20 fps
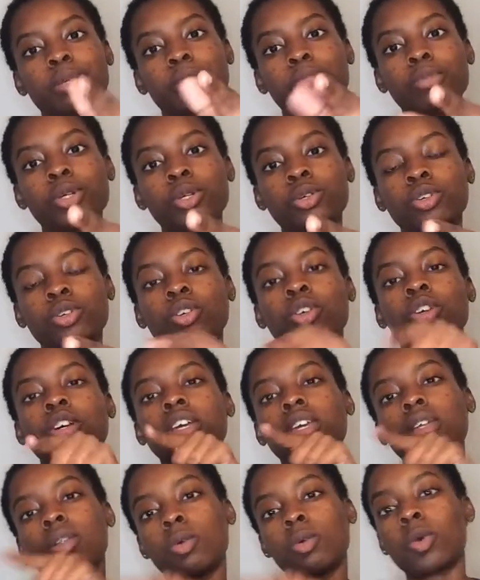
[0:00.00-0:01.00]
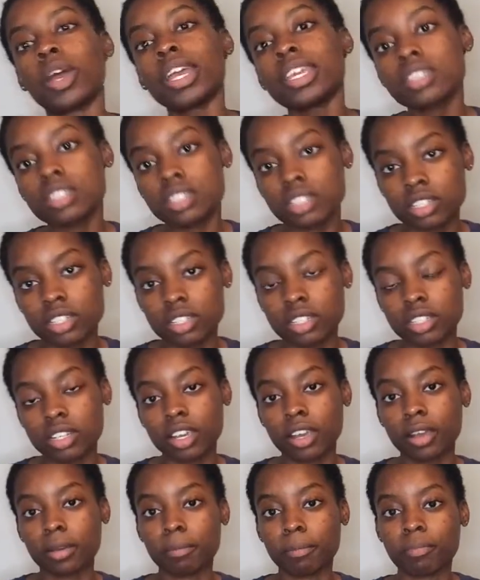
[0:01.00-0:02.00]
boo in a white shirt
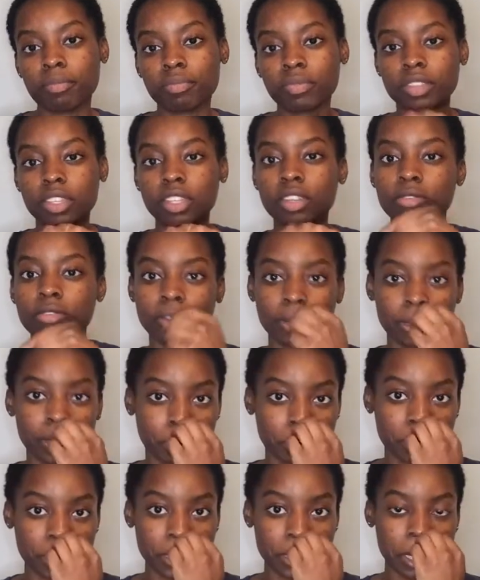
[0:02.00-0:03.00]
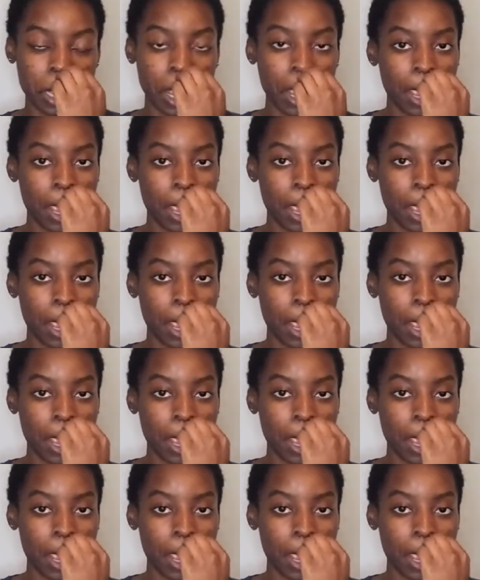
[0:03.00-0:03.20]
come in front of the bus.